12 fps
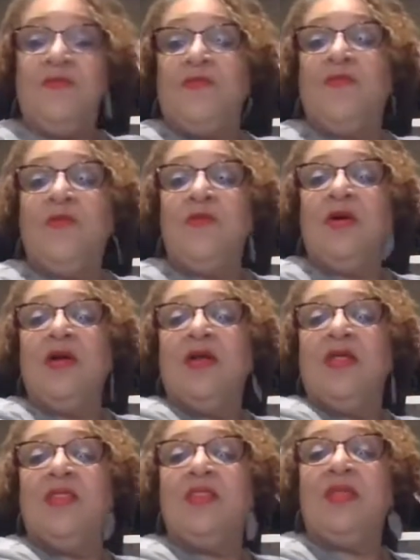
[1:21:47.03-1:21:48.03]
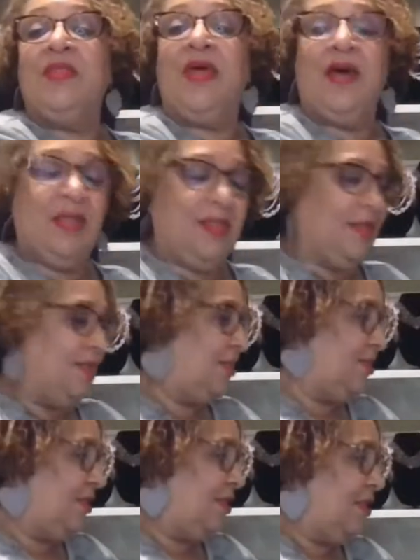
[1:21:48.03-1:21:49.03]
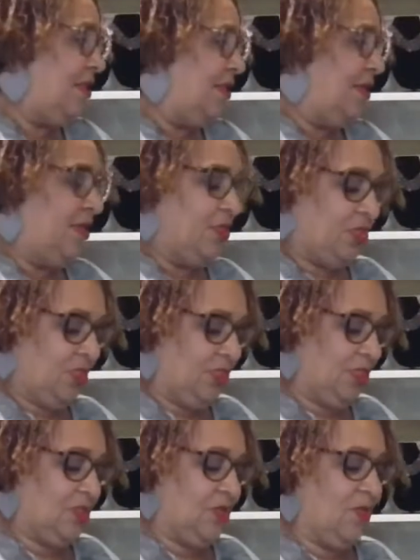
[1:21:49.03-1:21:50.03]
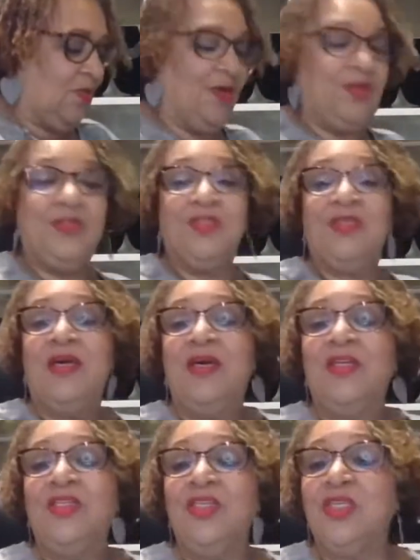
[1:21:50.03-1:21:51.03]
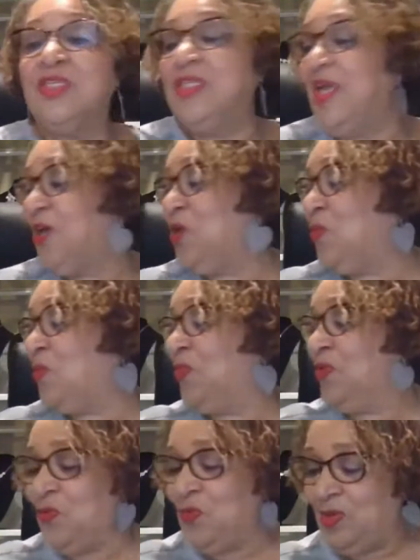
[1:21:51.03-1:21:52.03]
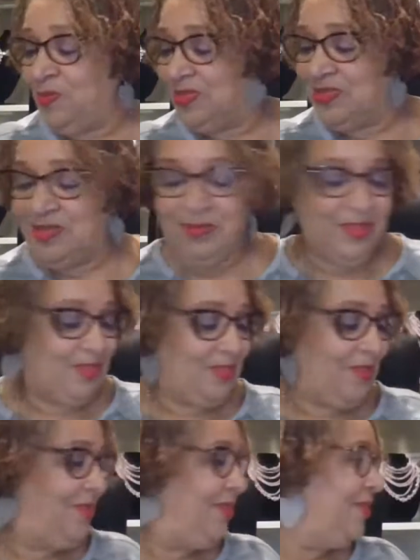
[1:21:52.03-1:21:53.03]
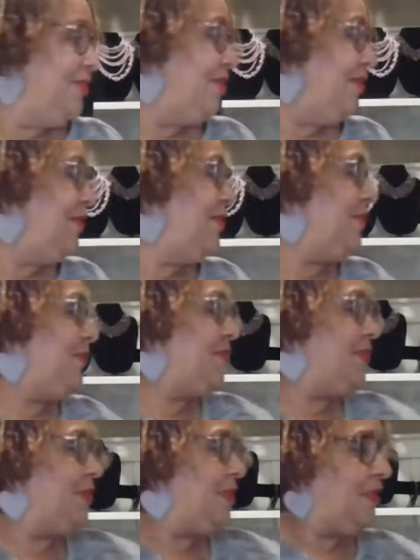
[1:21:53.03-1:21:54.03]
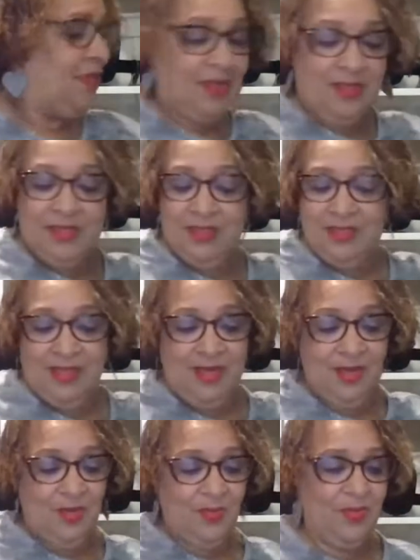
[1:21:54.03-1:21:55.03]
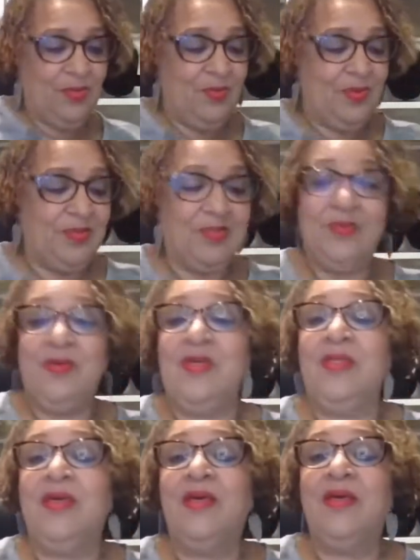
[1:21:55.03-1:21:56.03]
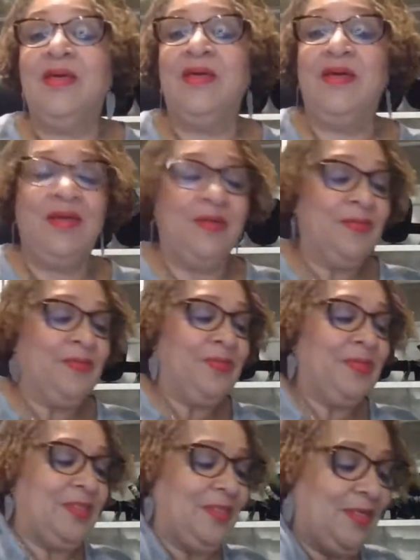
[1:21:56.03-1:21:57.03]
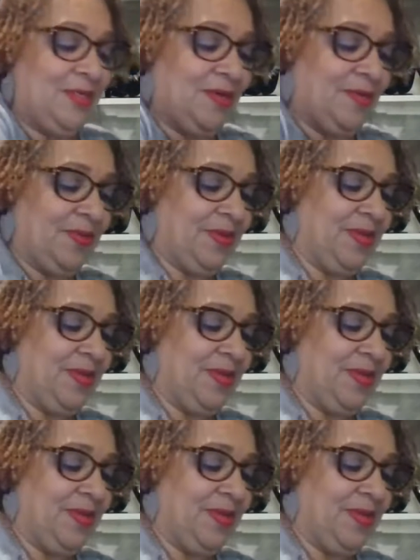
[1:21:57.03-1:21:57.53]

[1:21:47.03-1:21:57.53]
For the necklace, she is gorgeous. She's just like your blue one, Miss Minister Linda. She's like your blue one, sweetie. Yeah,